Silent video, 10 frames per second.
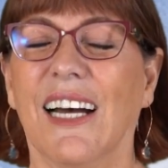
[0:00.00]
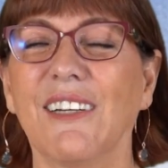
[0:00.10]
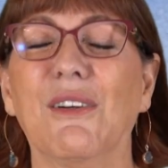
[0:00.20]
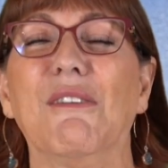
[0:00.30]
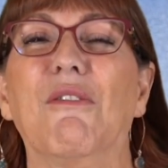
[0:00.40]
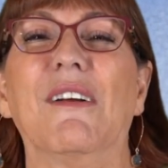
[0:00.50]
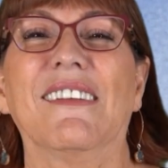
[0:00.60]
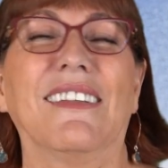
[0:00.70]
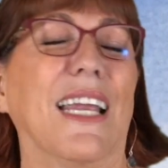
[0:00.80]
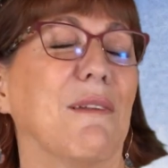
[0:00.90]
I don't even want
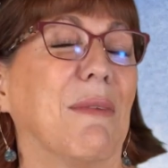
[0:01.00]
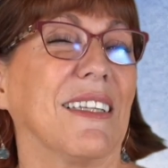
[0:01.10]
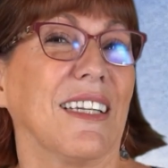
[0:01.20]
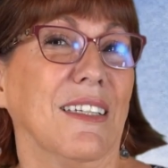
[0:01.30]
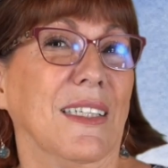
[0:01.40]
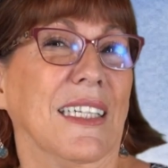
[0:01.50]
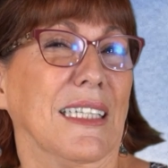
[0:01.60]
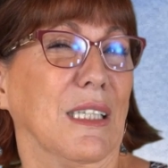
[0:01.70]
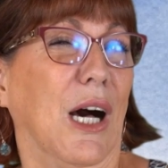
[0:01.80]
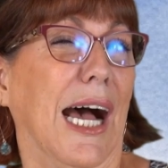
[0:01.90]
to say it, but to
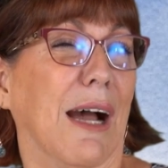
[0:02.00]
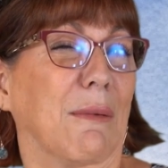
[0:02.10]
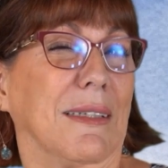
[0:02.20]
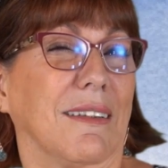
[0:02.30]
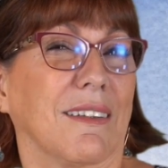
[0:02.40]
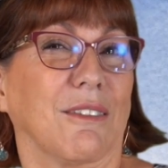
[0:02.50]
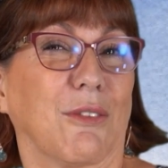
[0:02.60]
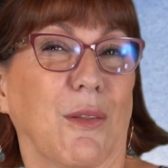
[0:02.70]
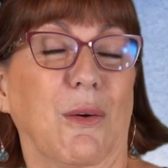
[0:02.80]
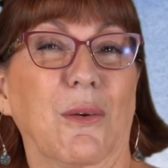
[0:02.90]
little owies
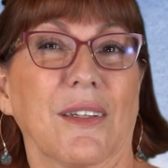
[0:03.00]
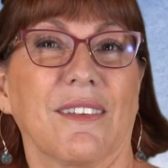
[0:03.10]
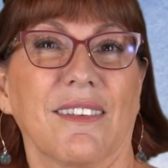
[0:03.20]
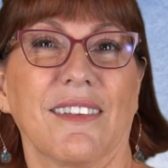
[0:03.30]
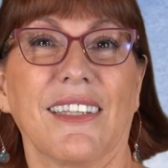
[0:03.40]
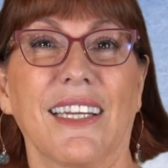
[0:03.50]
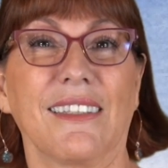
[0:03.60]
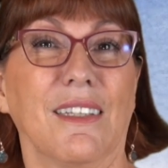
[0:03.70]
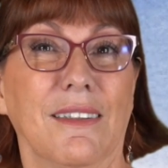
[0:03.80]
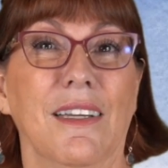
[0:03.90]
for the horse,
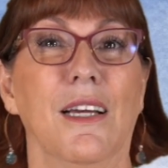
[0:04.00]
like to